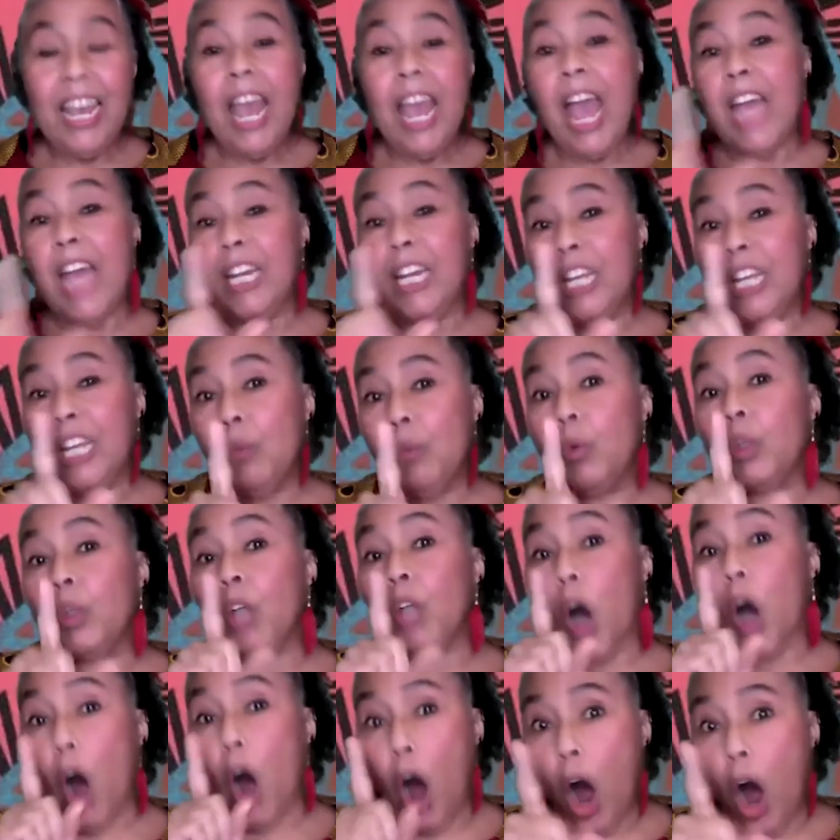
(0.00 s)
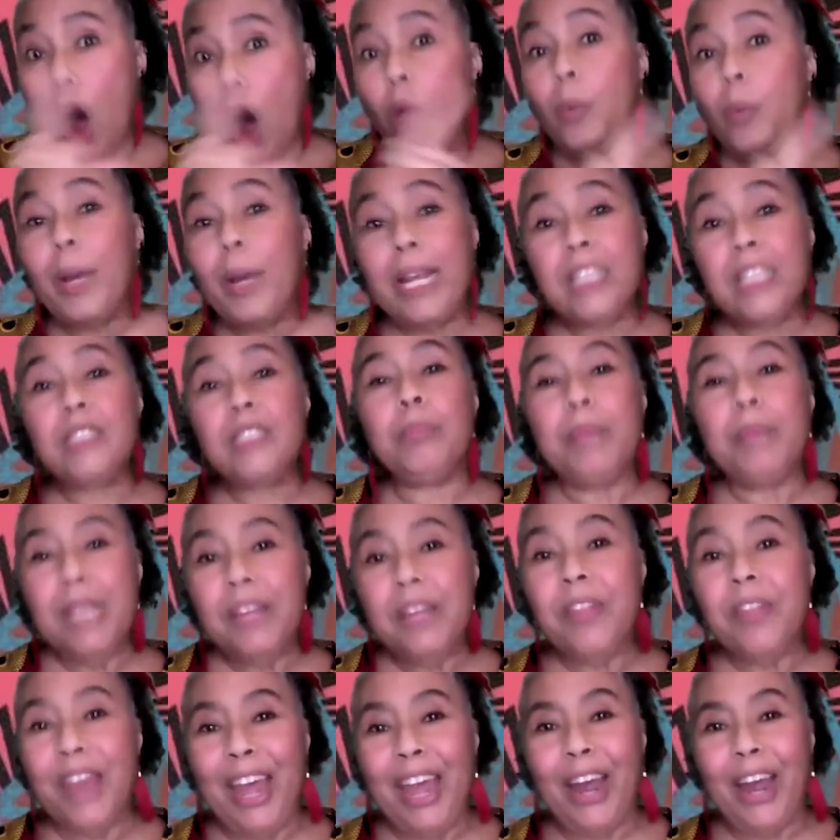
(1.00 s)
And it would always
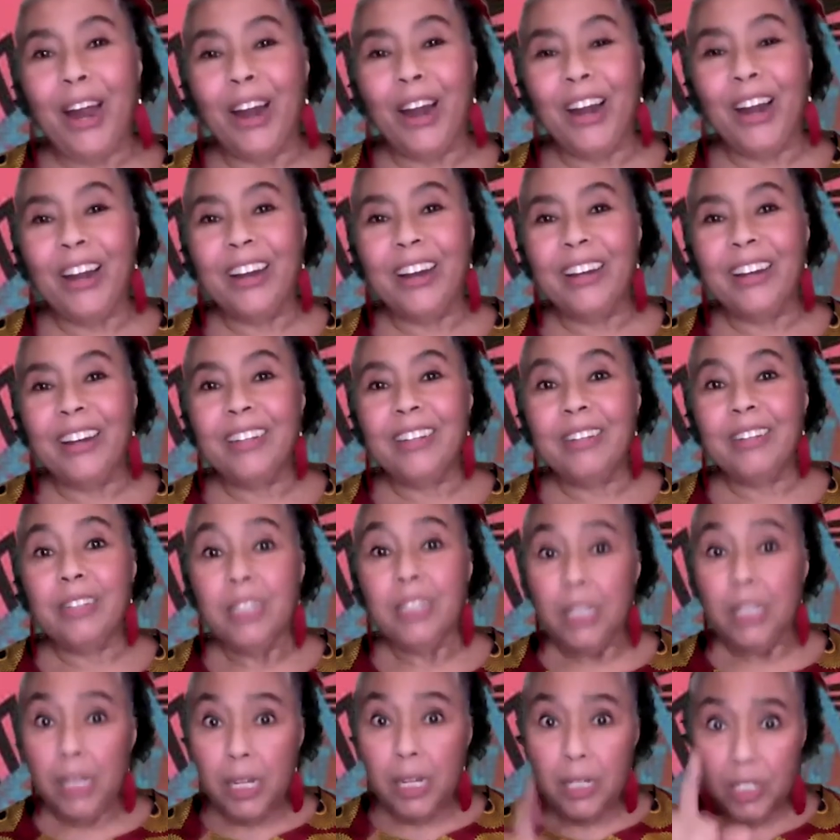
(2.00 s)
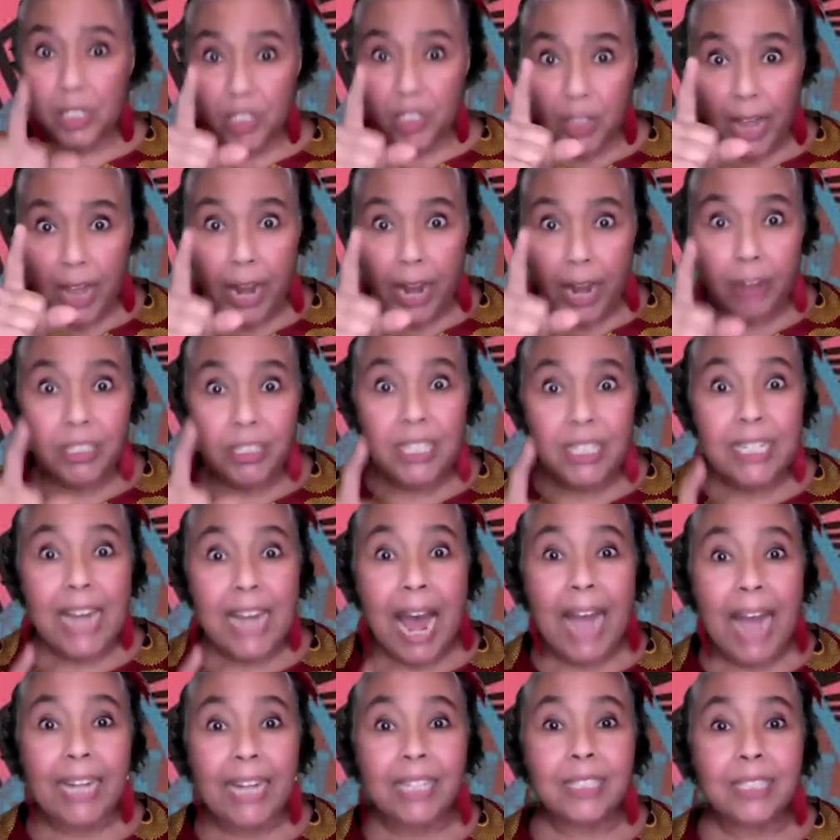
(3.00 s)
be there. It is there
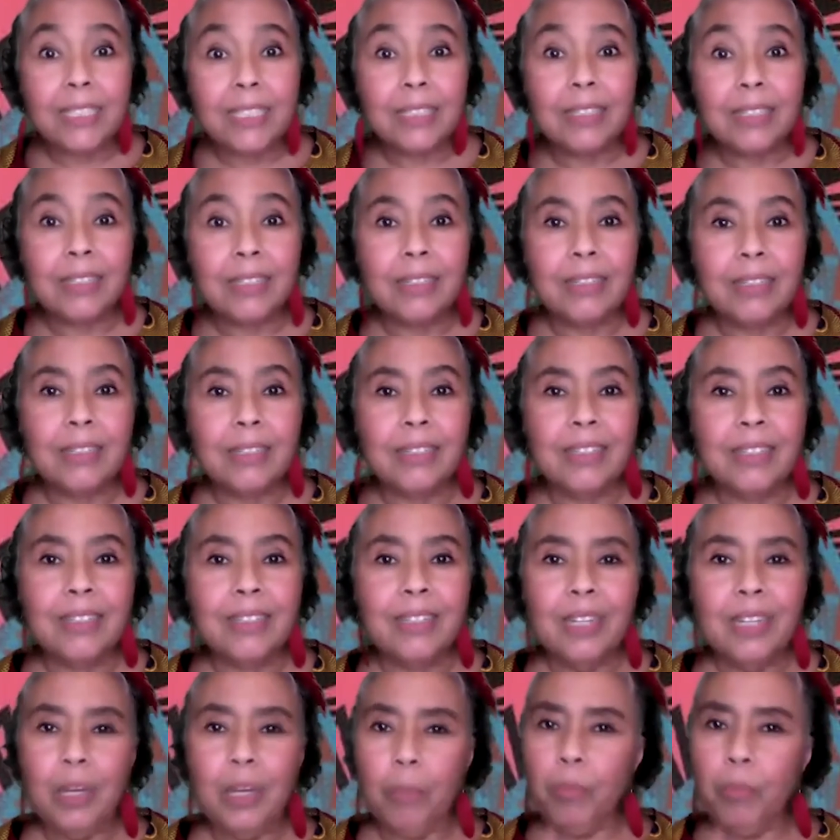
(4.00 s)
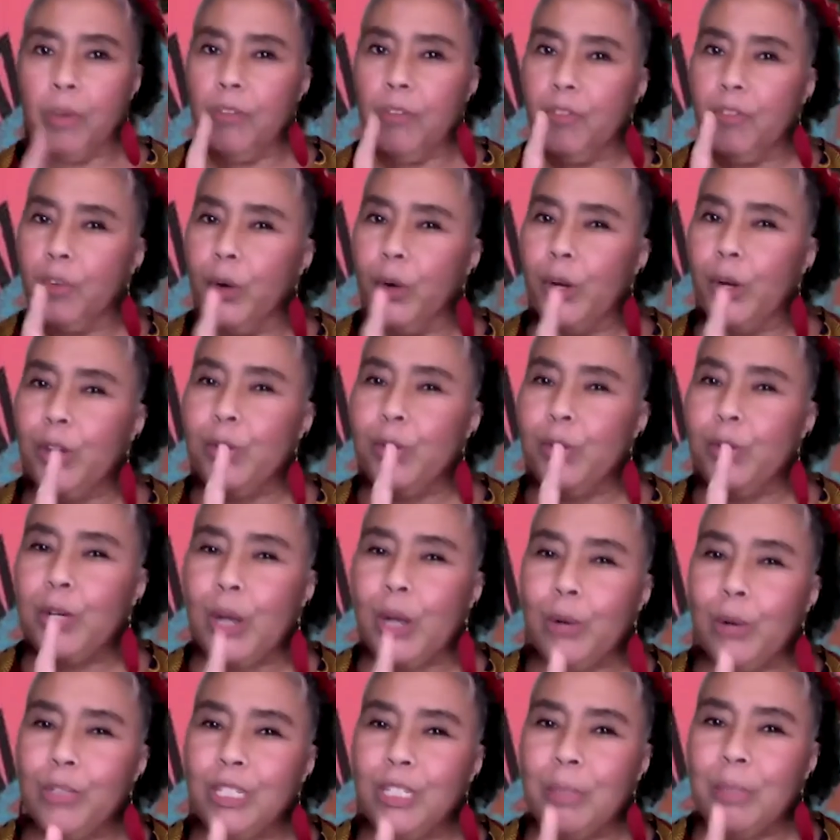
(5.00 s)
tonight. Before you
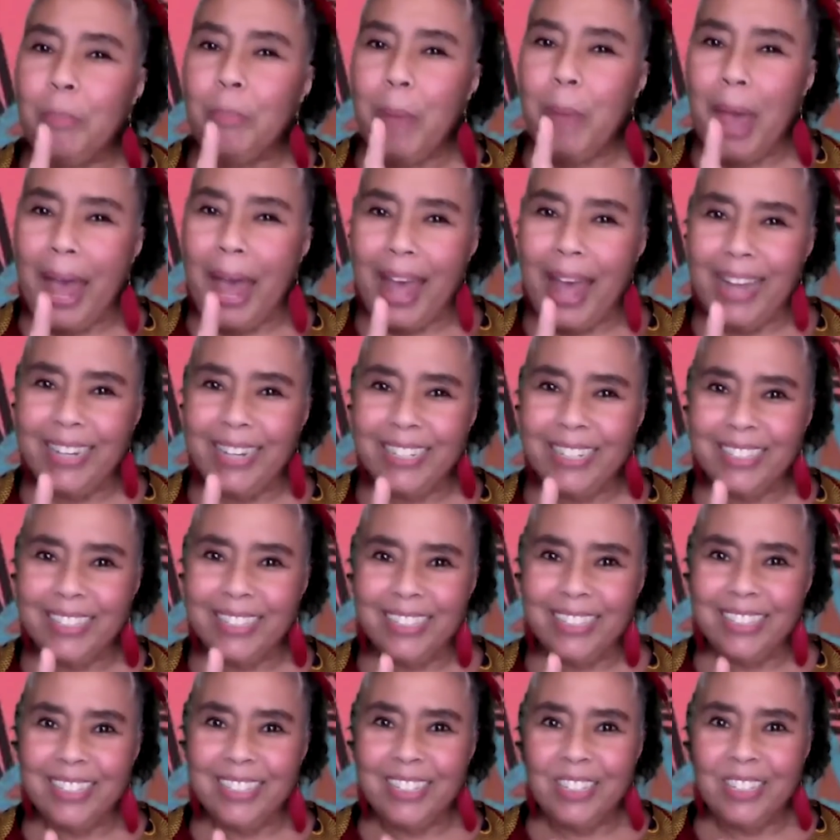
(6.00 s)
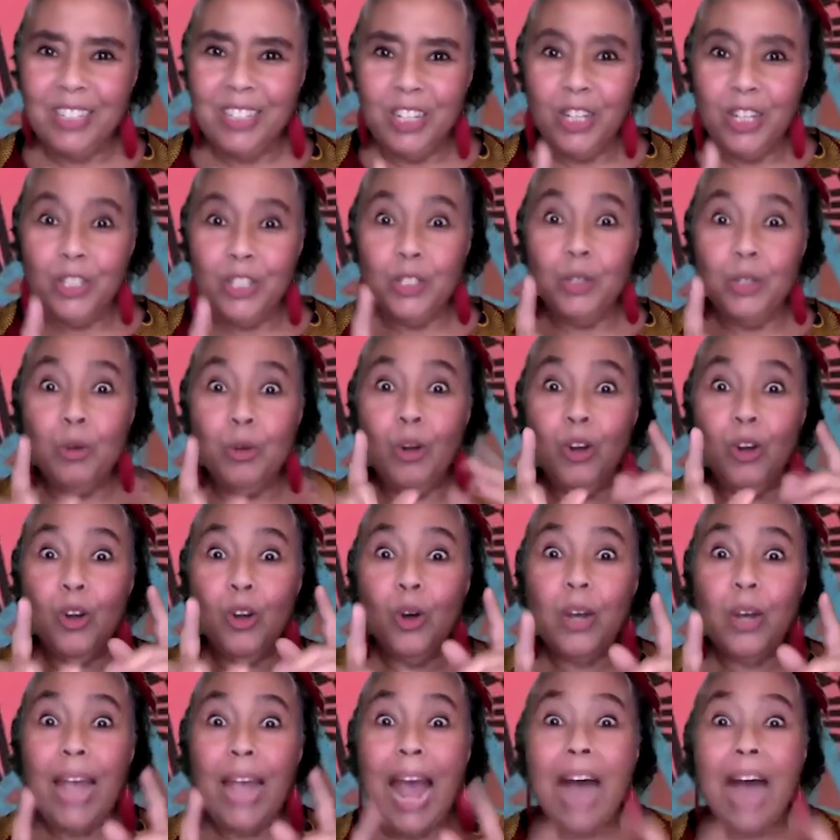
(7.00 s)
go to bed, you
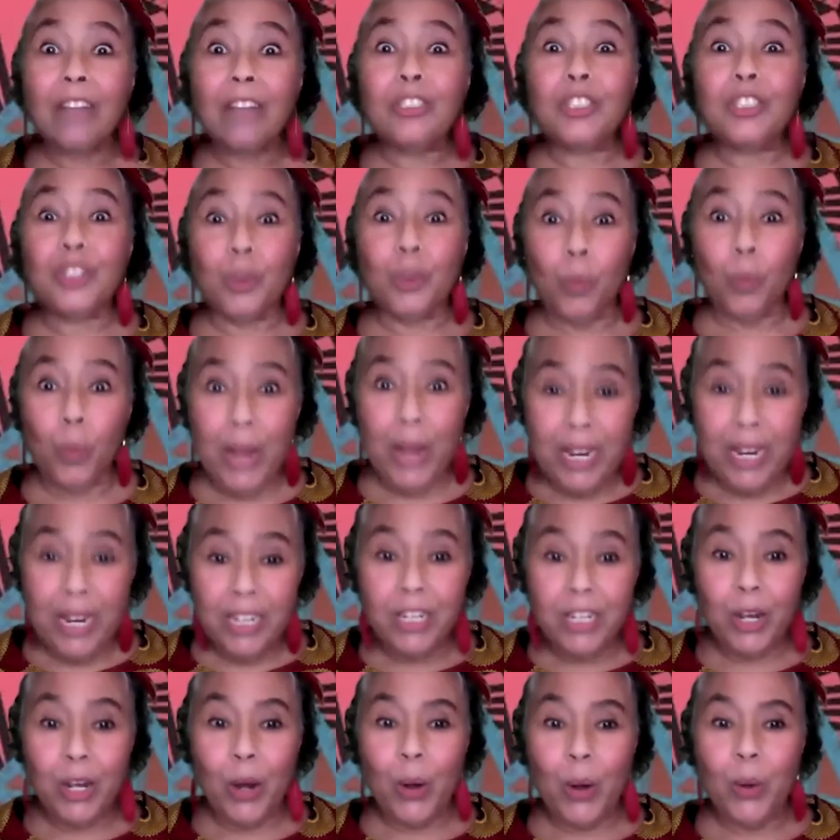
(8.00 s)
look out your window